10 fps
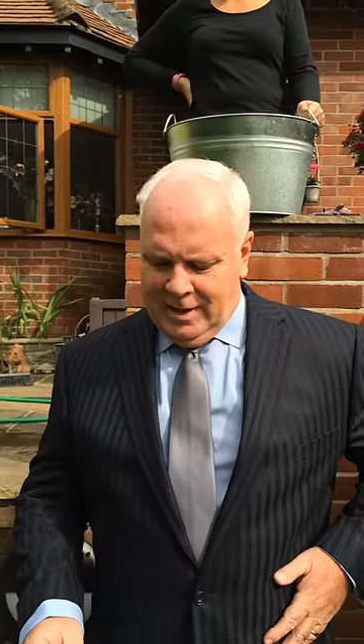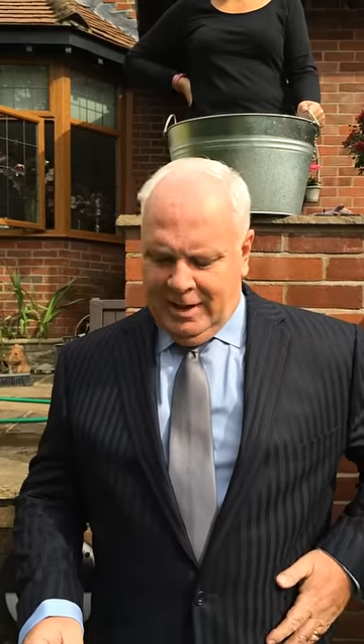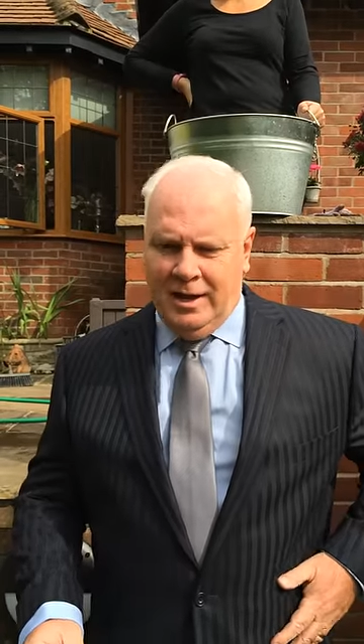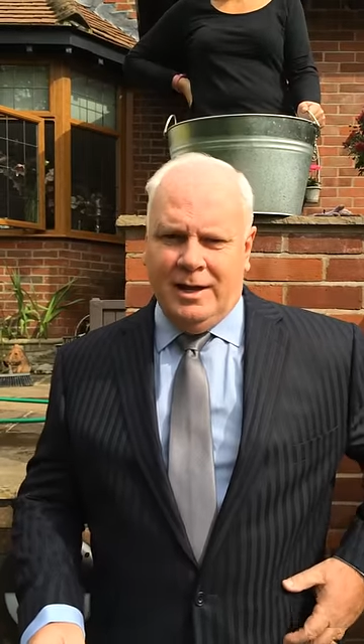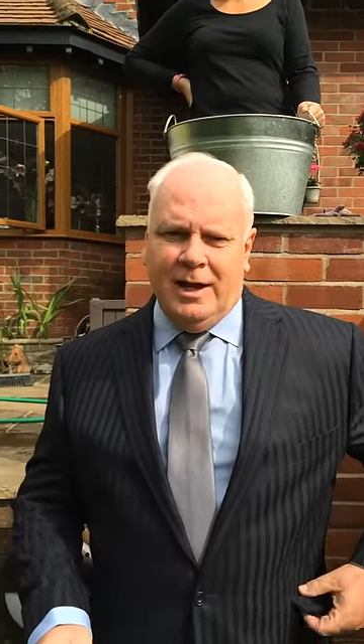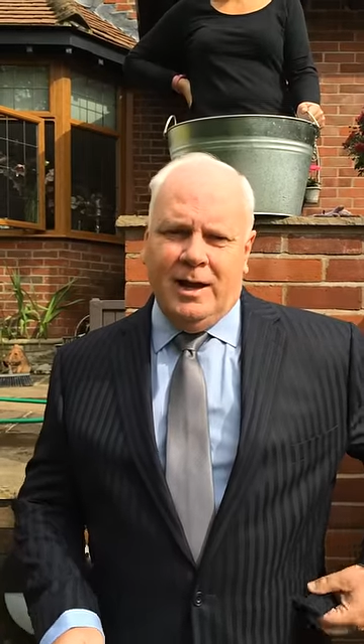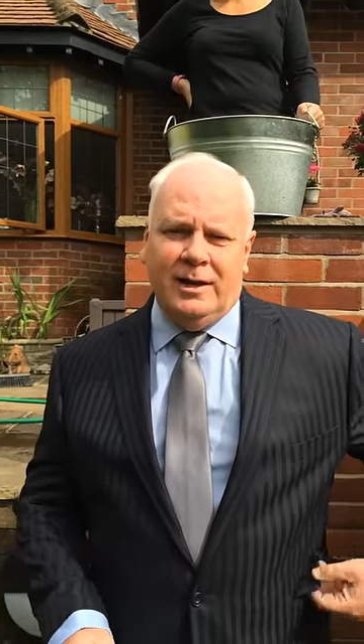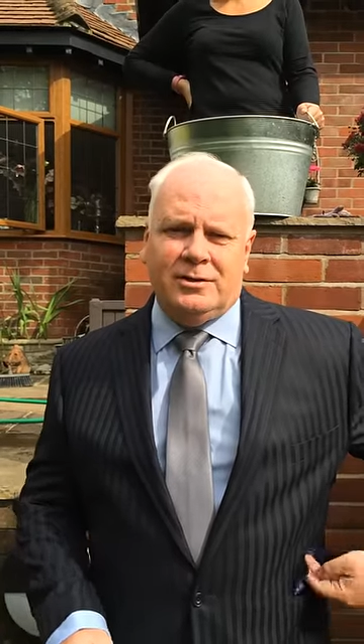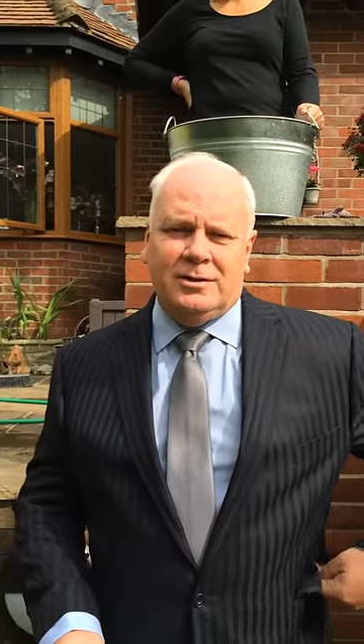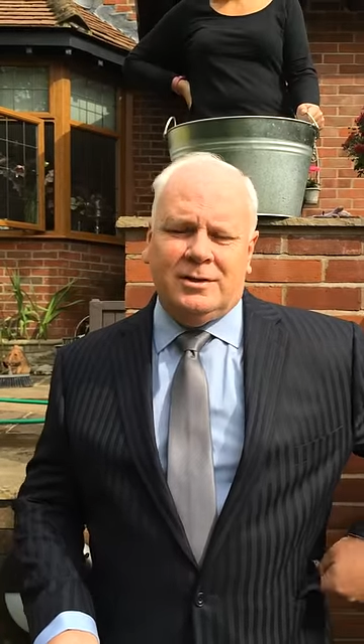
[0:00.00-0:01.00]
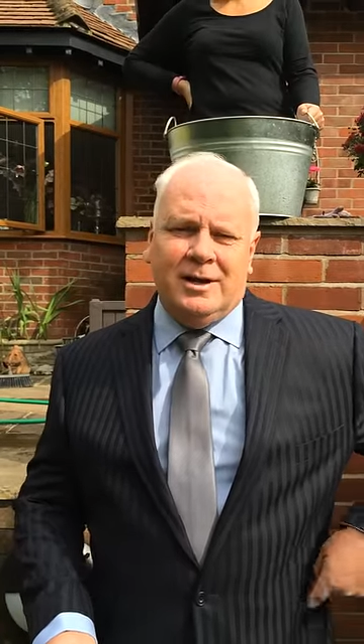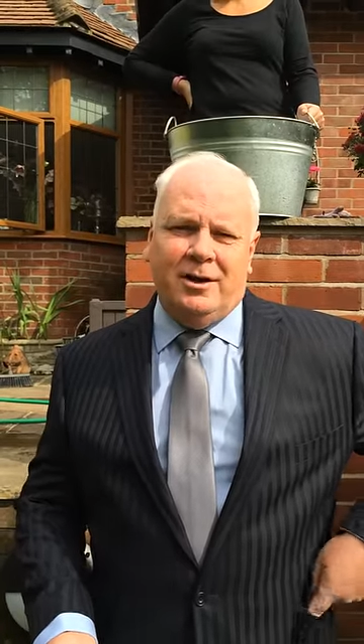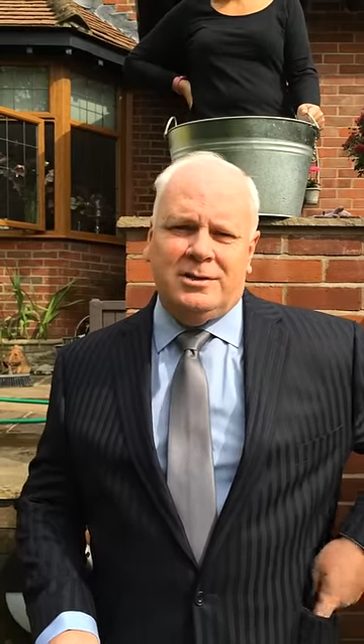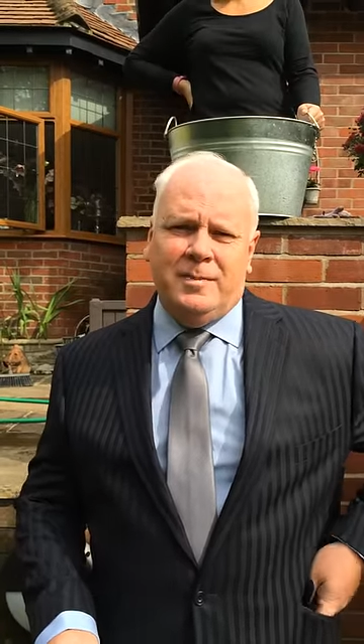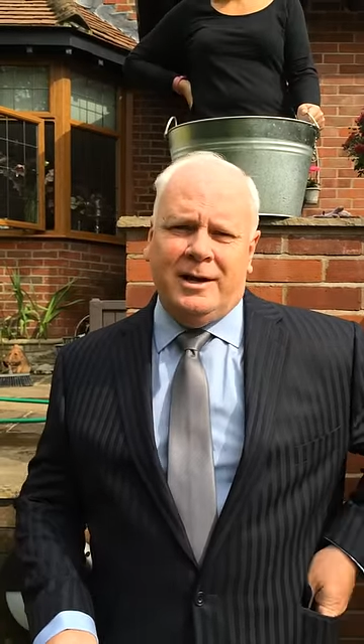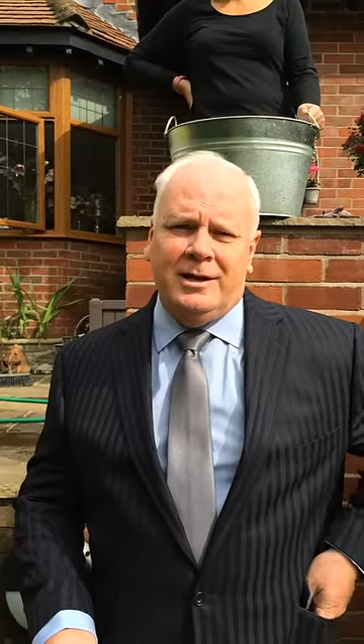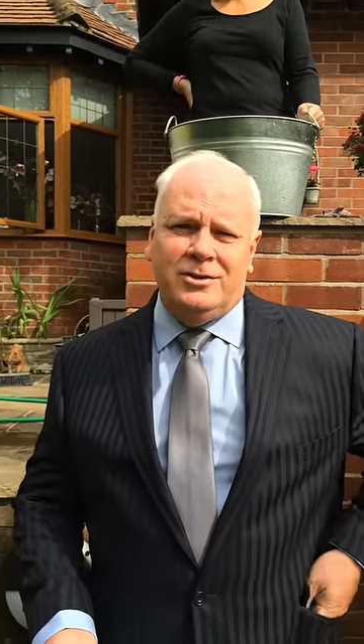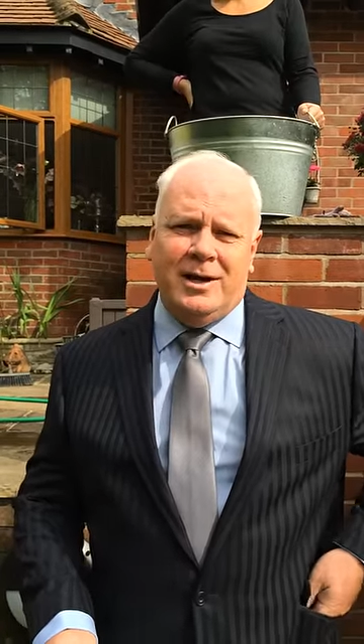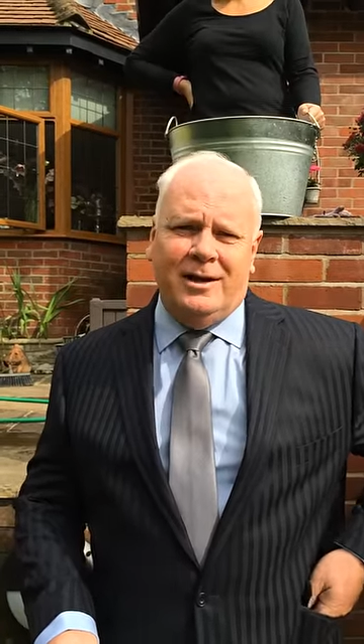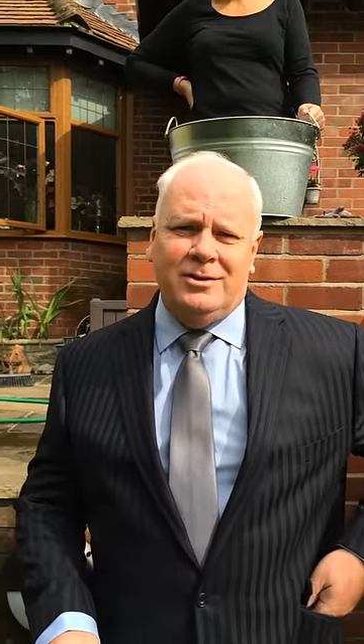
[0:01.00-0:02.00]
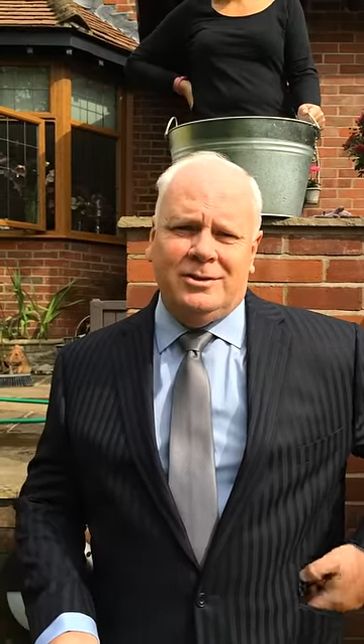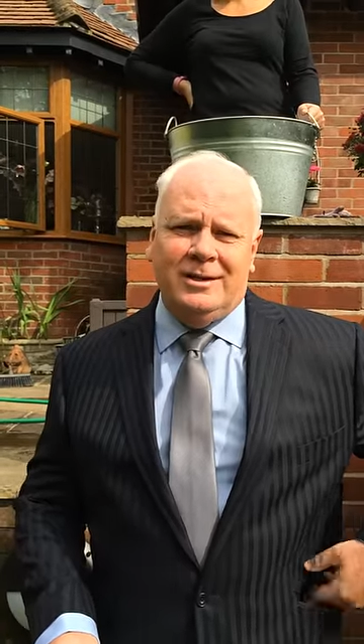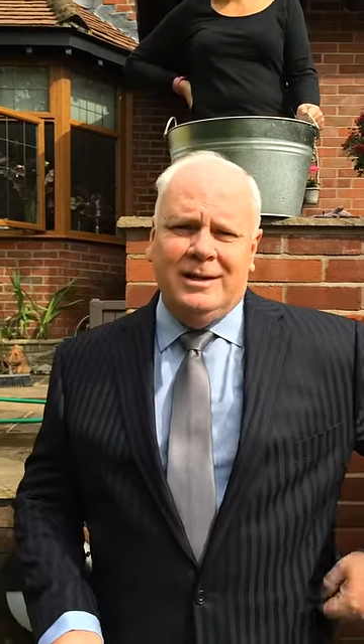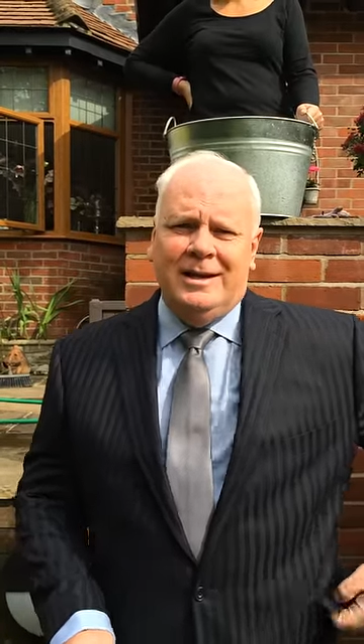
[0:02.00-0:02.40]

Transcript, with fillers: ALS ice bucket challenge